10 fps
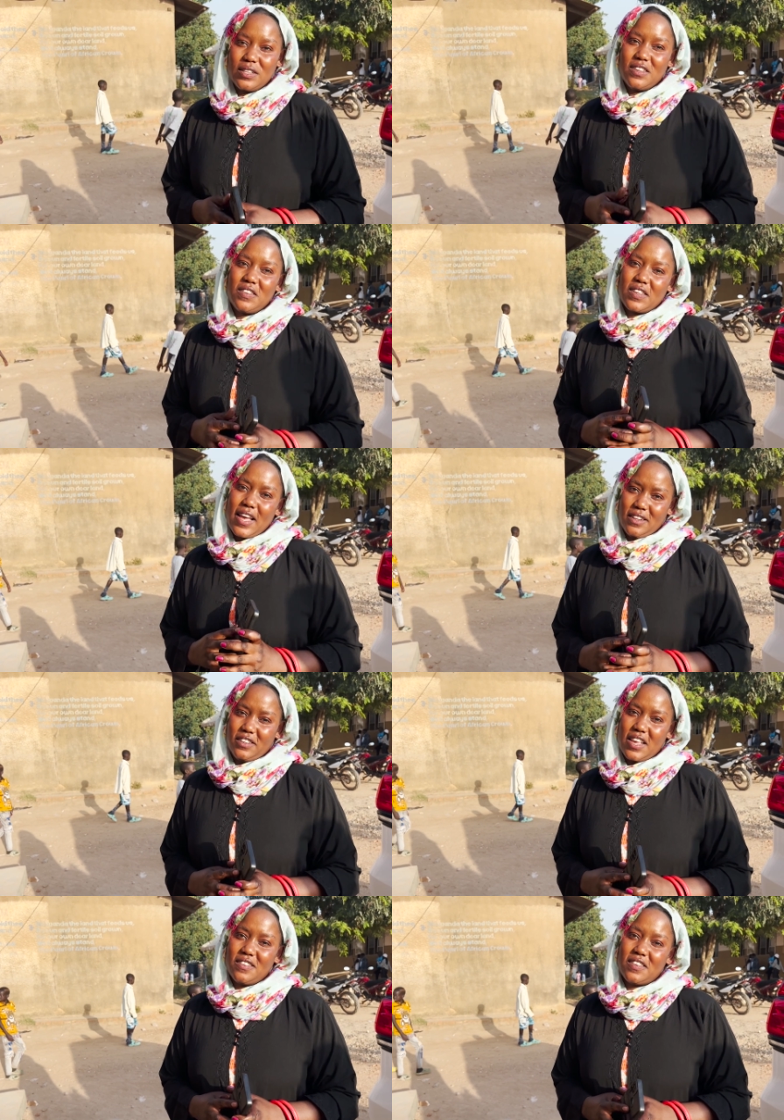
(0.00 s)
this
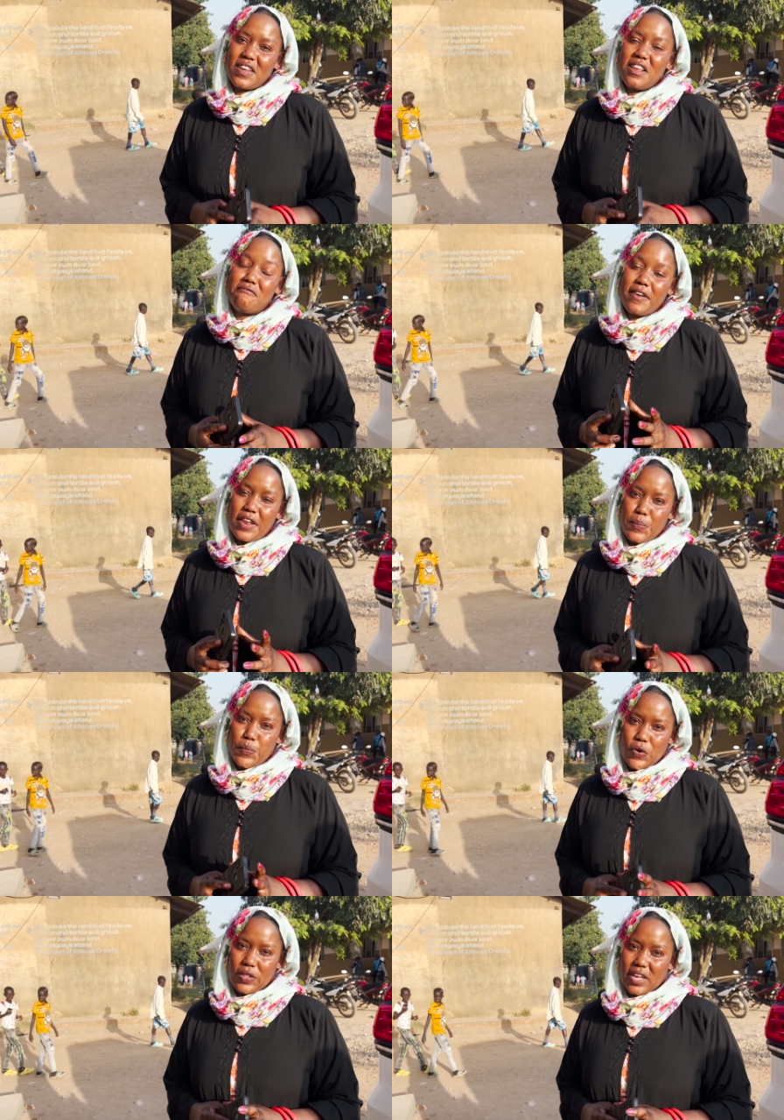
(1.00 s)
culture is really very
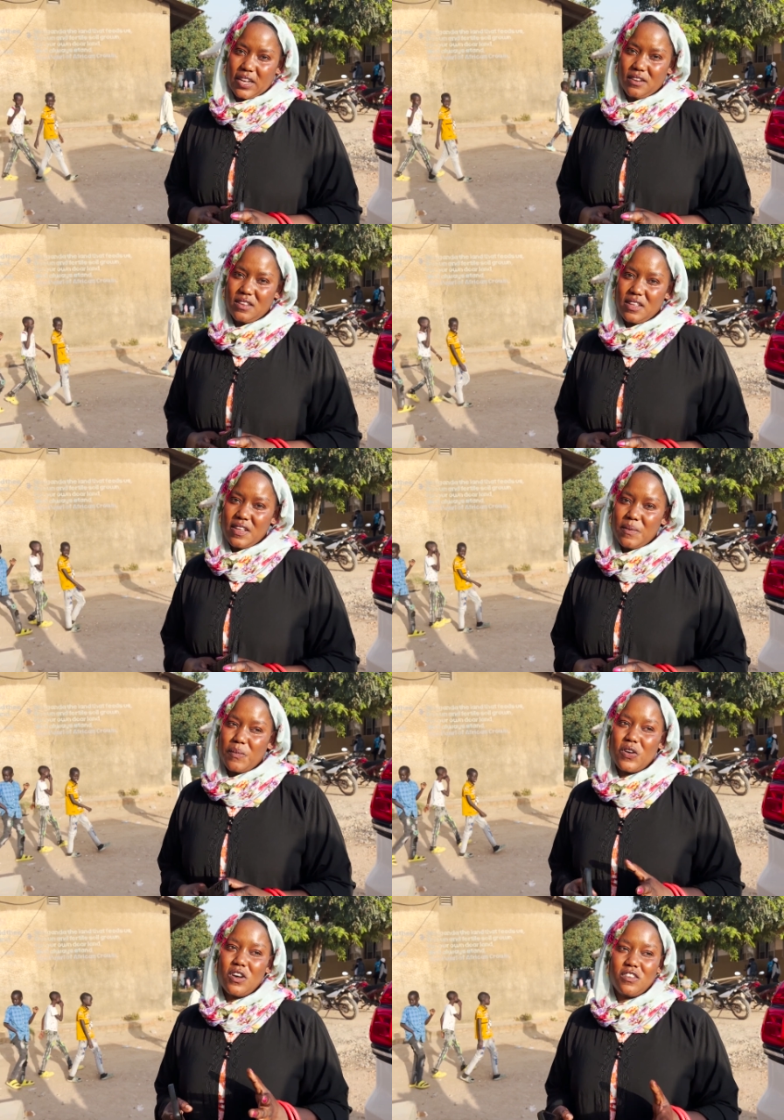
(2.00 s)
important
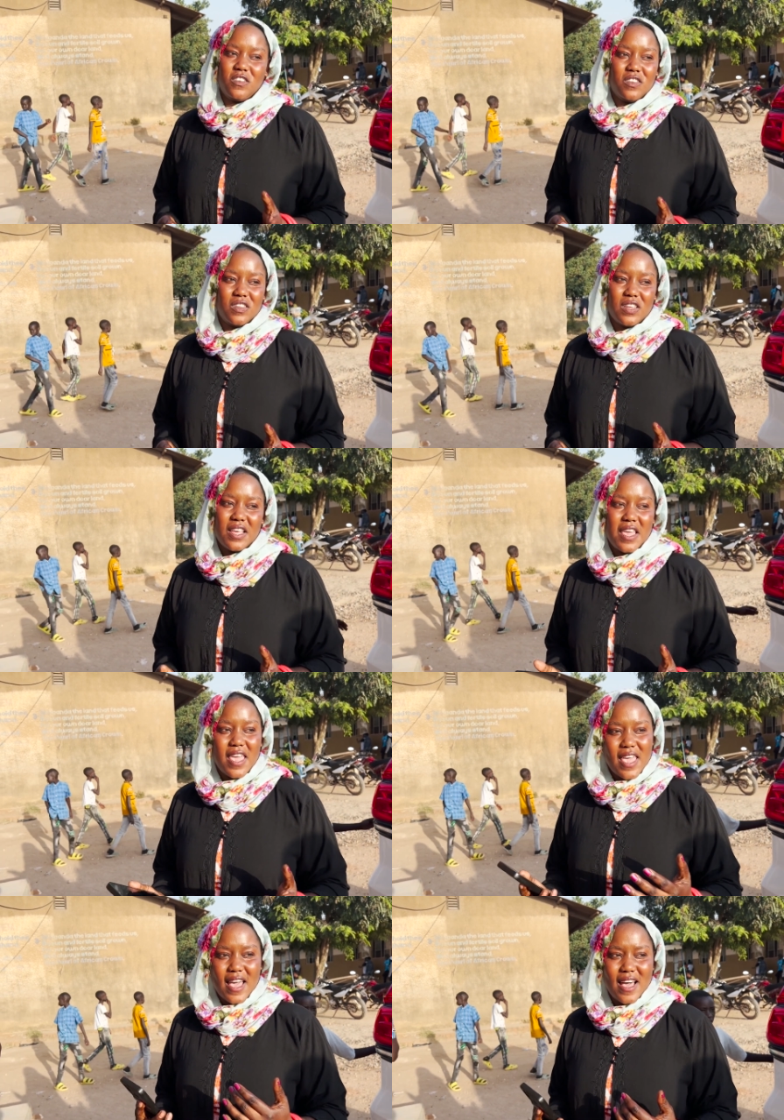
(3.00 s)
because
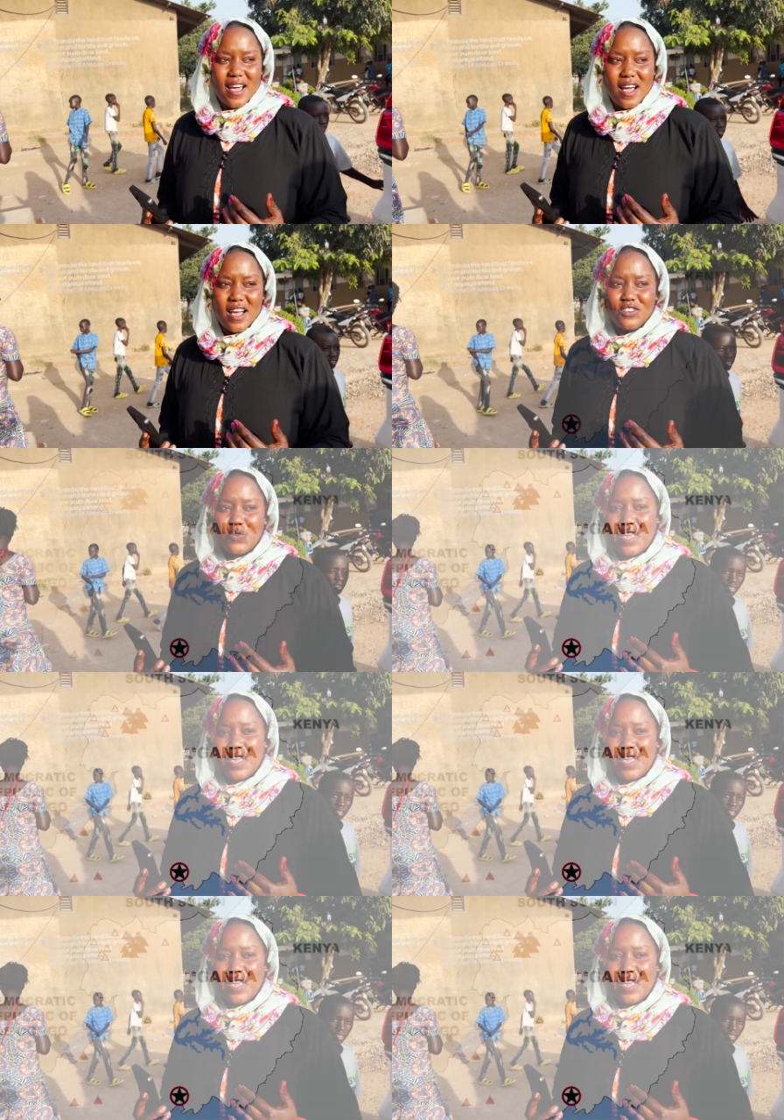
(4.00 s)
here, as we